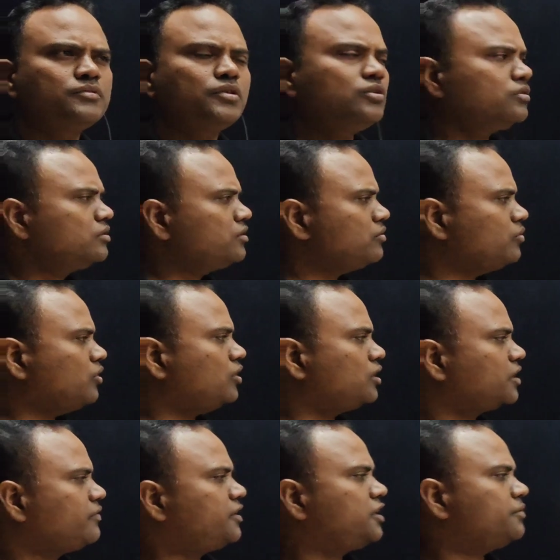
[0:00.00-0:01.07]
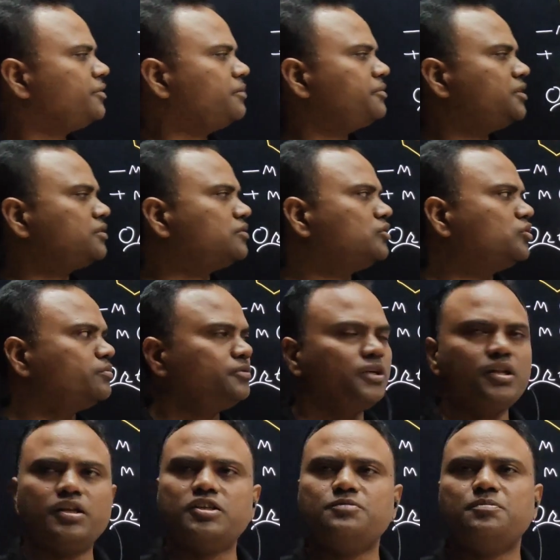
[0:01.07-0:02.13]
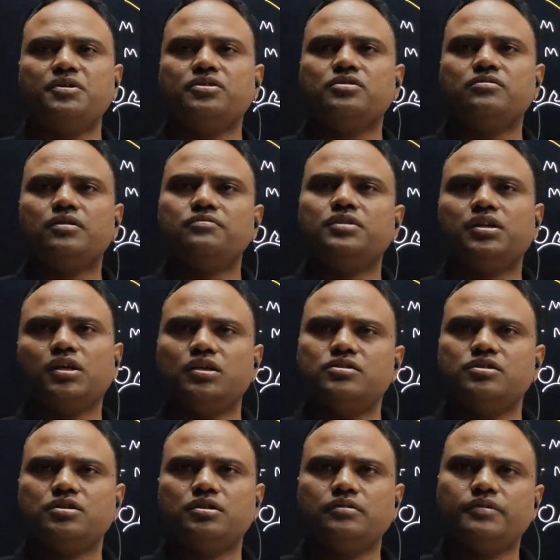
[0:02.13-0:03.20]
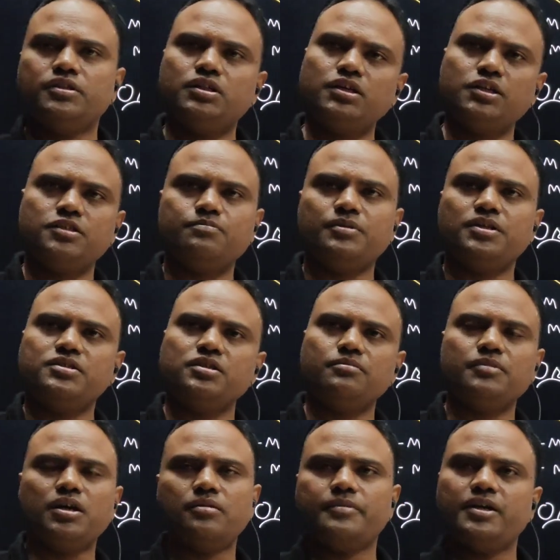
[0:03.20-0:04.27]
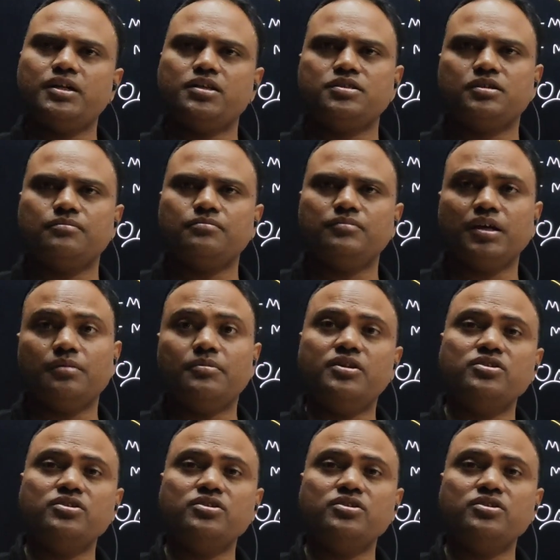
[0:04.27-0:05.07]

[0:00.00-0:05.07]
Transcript: No. Whatever it may be the group, irrespective of the nature, whether it is plus M or minus M, I